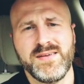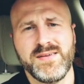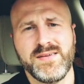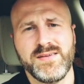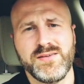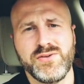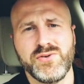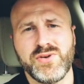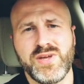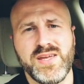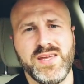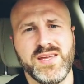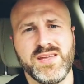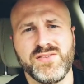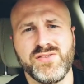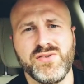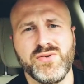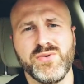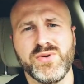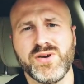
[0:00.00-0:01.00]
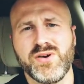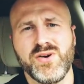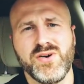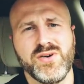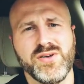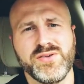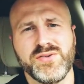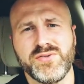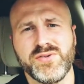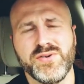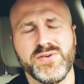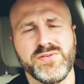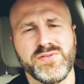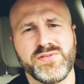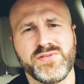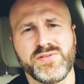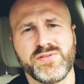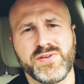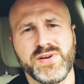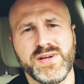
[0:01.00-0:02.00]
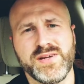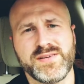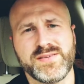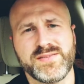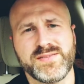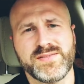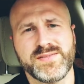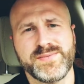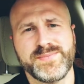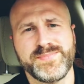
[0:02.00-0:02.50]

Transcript: you can't do it all in your own strength.